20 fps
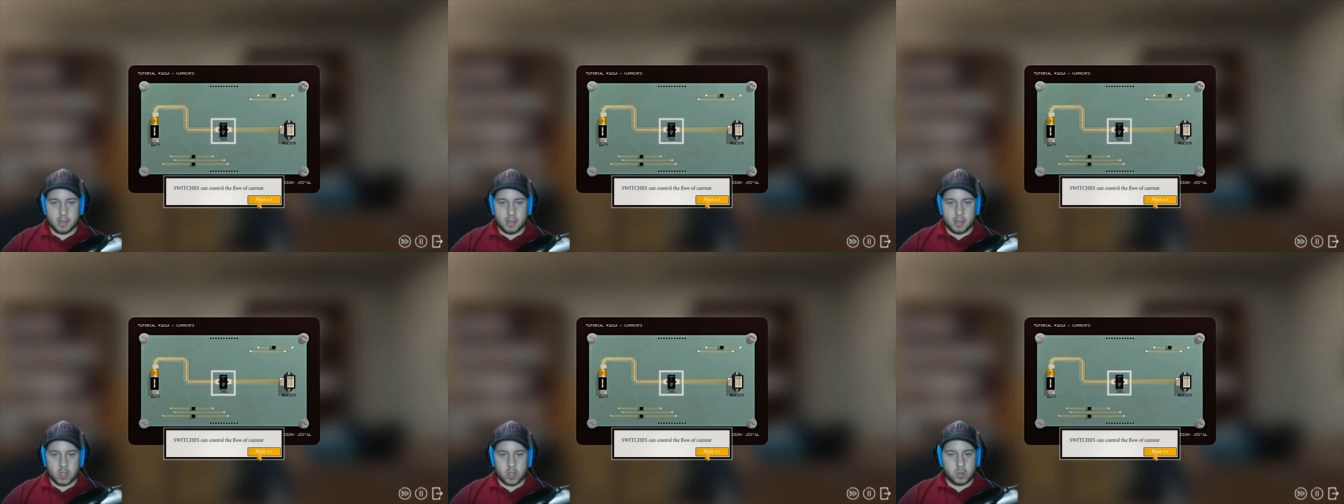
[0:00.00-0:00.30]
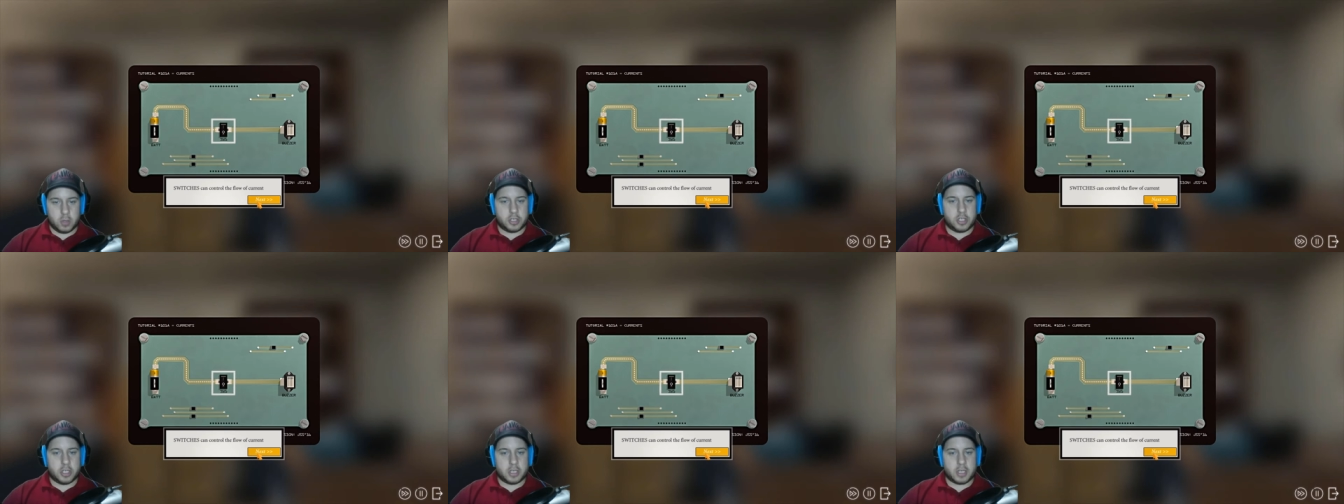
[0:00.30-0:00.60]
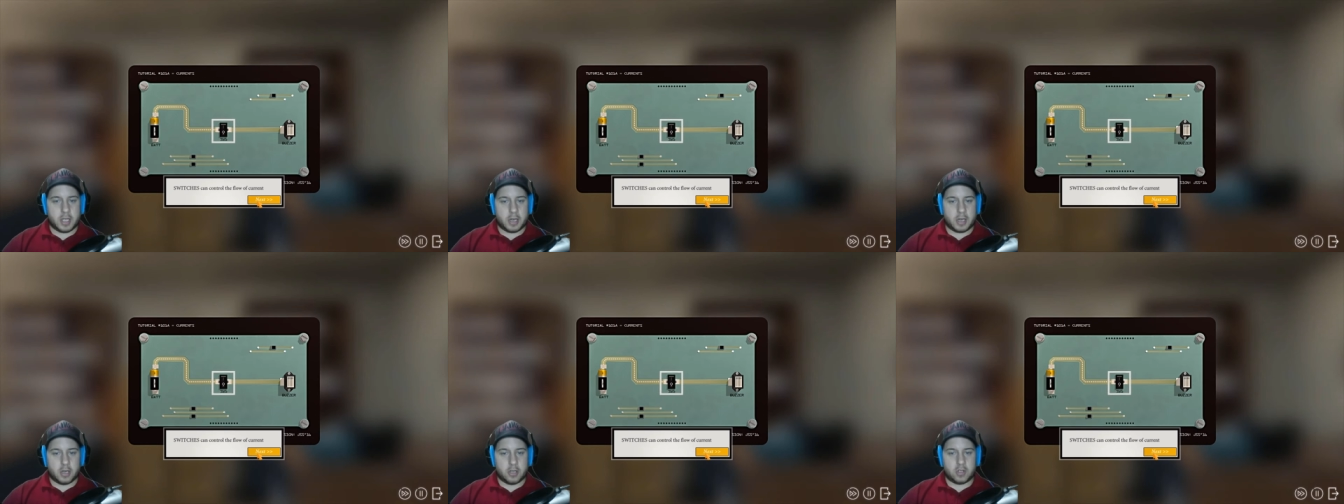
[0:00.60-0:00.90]
Switches
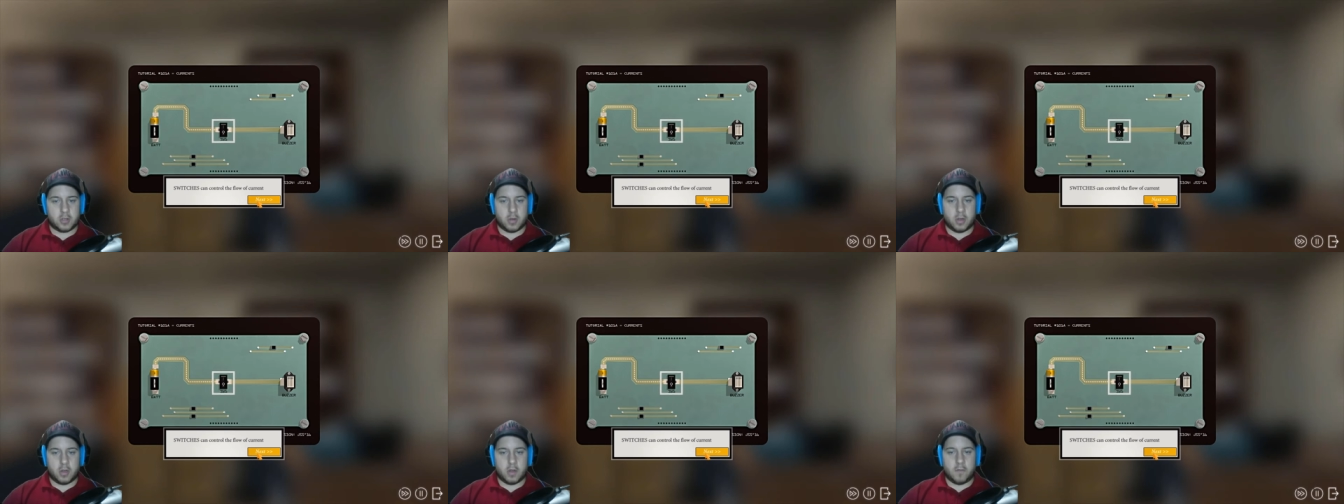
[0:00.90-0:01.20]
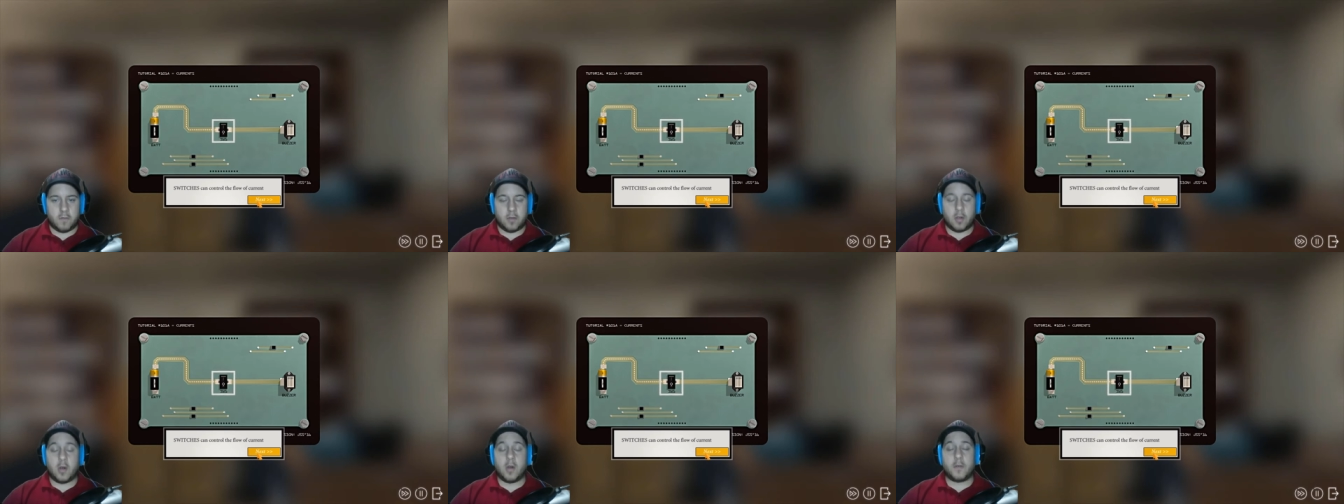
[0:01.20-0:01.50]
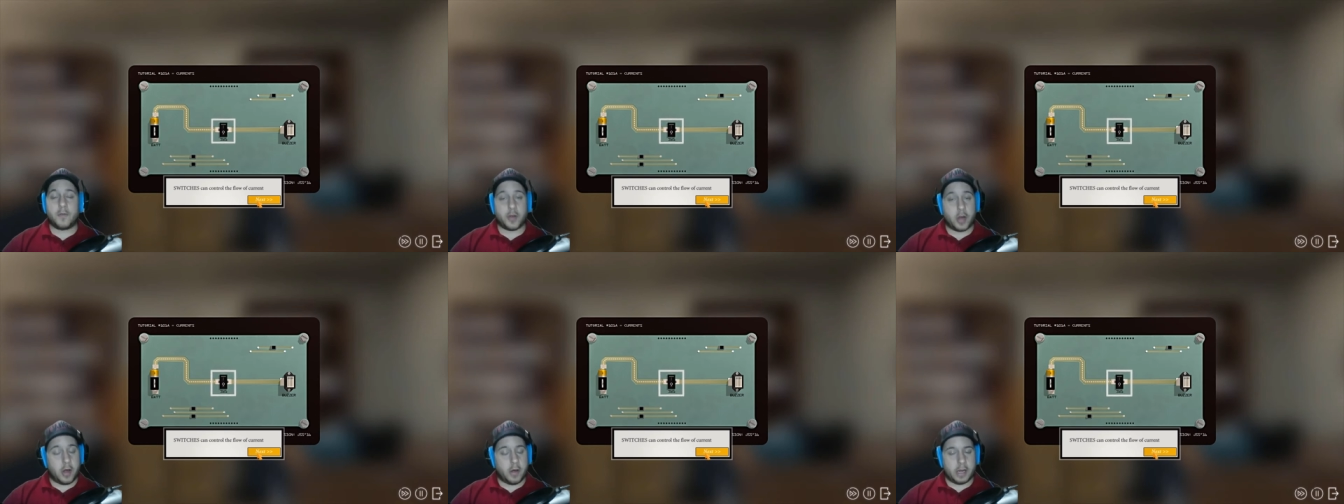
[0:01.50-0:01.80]
can control the flow
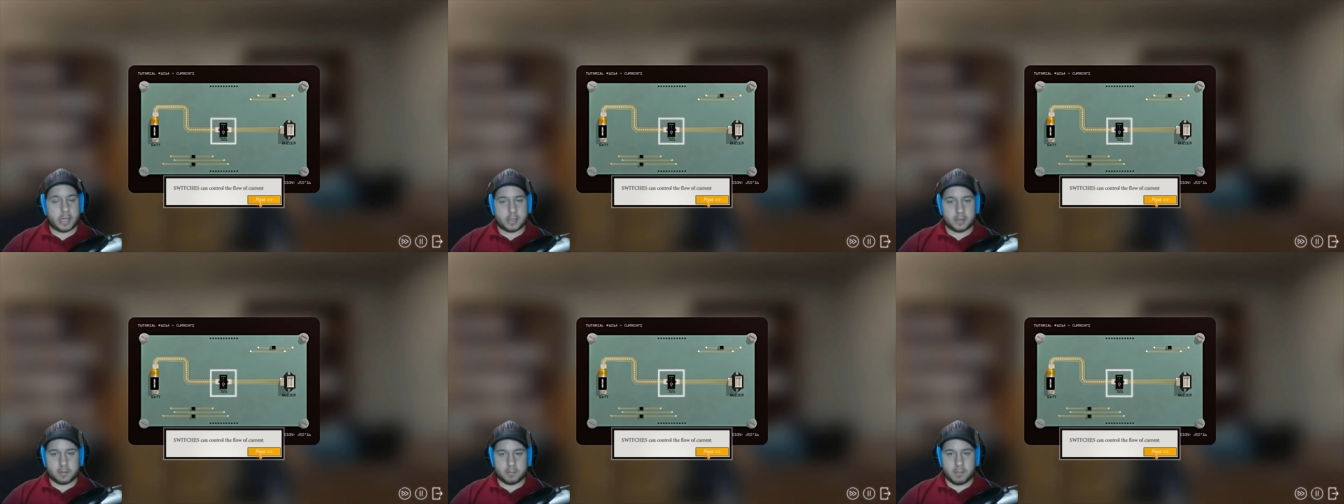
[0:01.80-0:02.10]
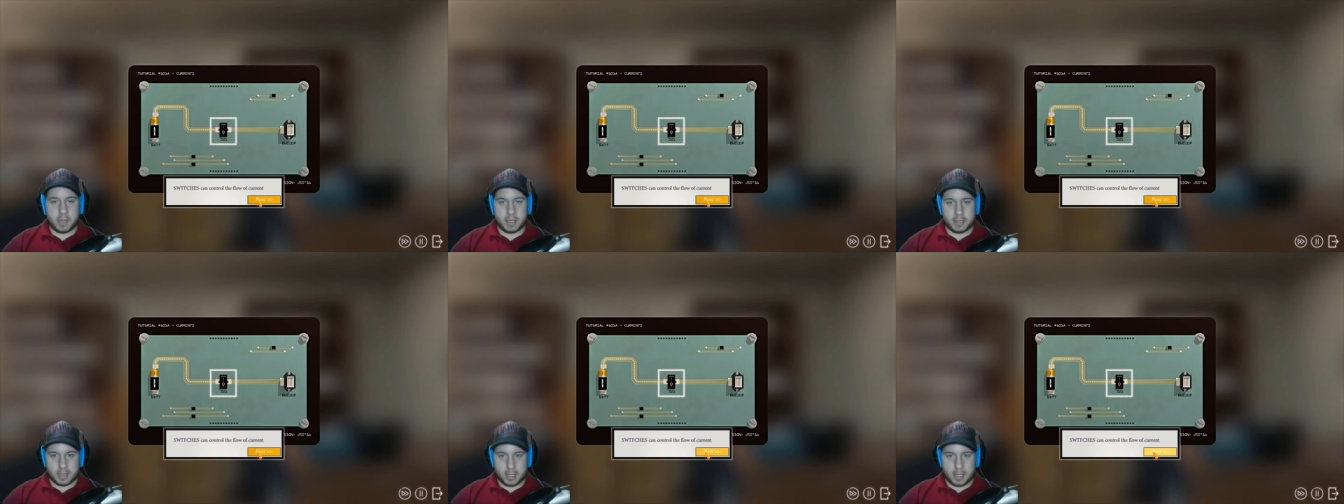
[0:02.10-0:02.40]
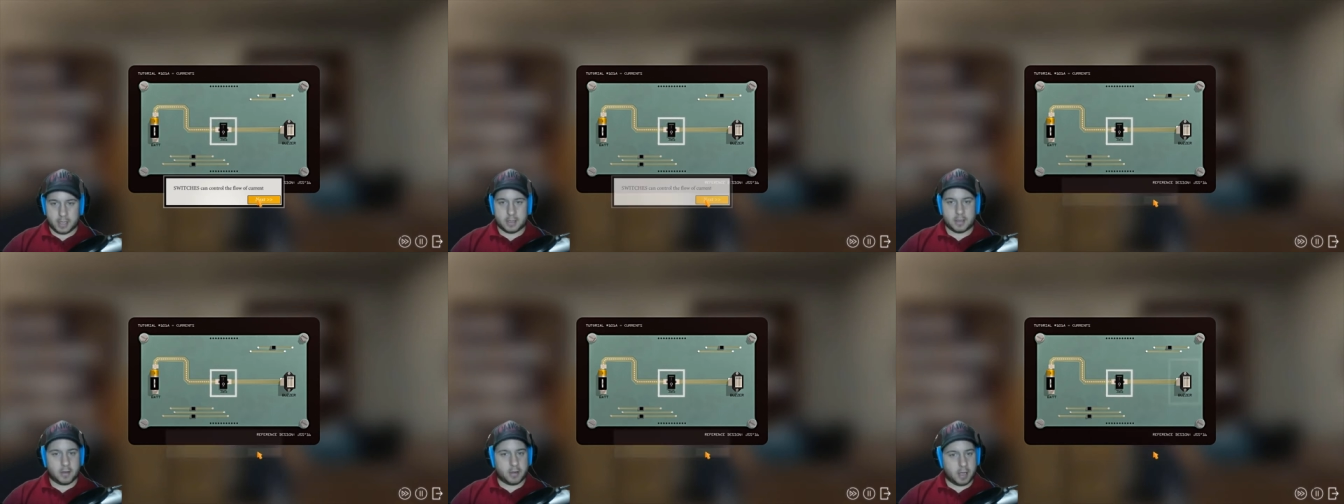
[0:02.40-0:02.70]
of current. Makes
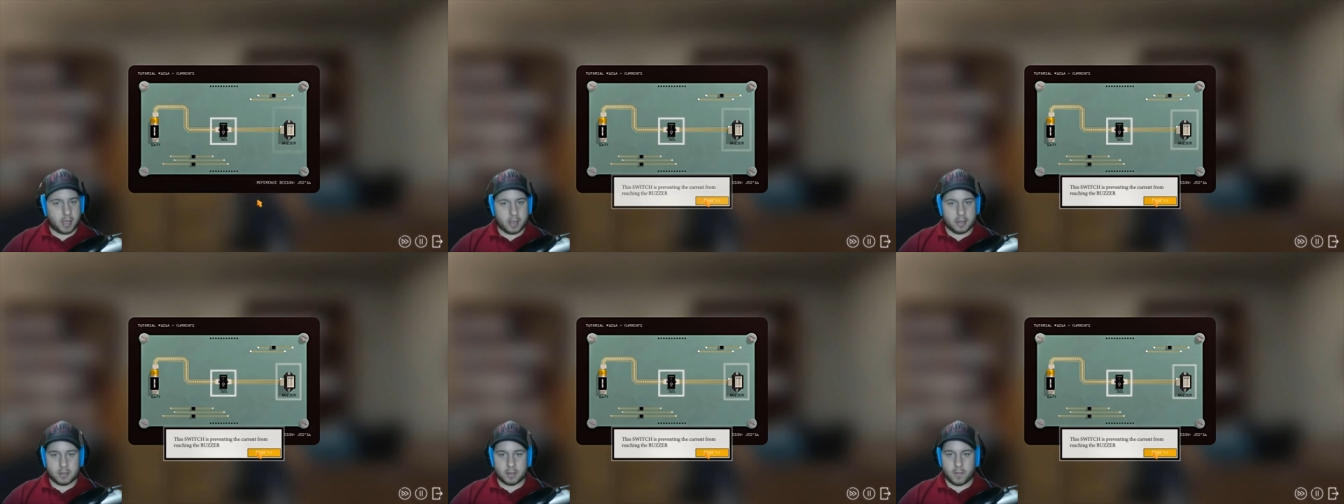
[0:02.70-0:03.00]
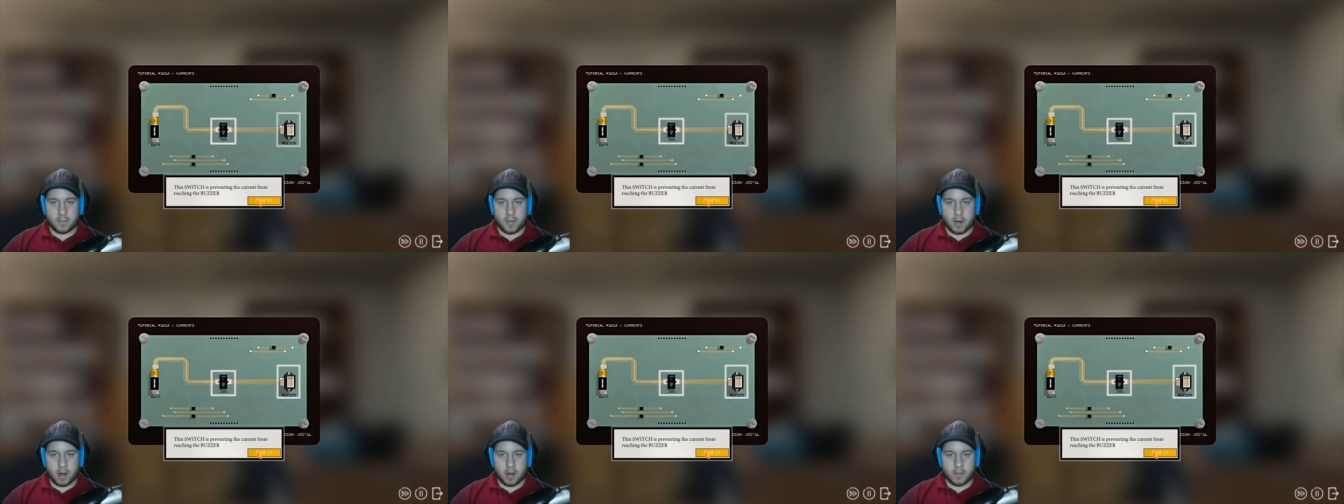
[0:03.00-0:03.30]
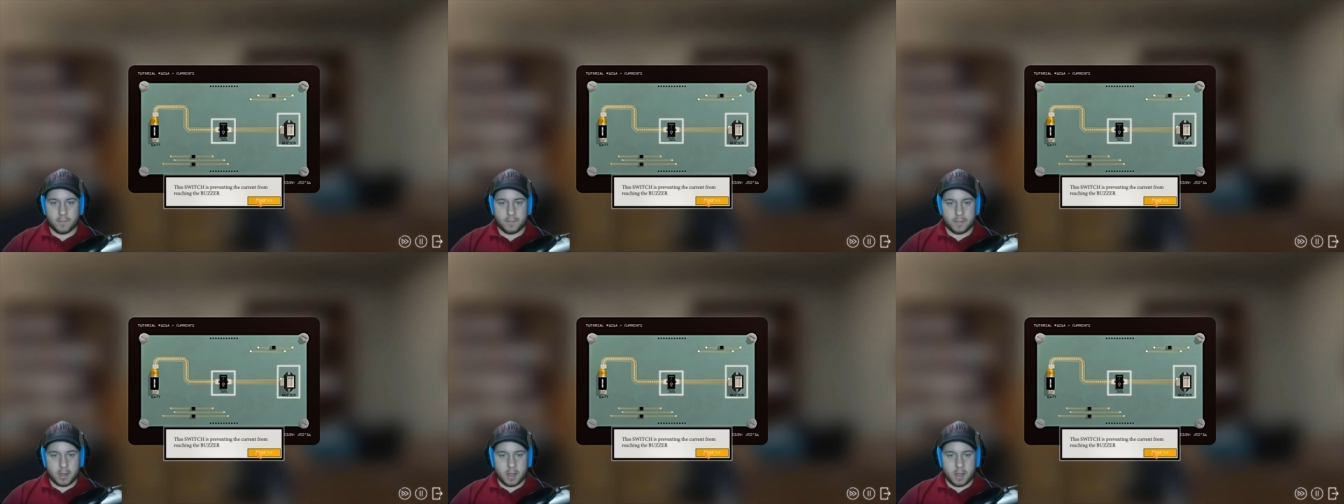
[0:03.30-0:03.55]
sense. Okay, so far.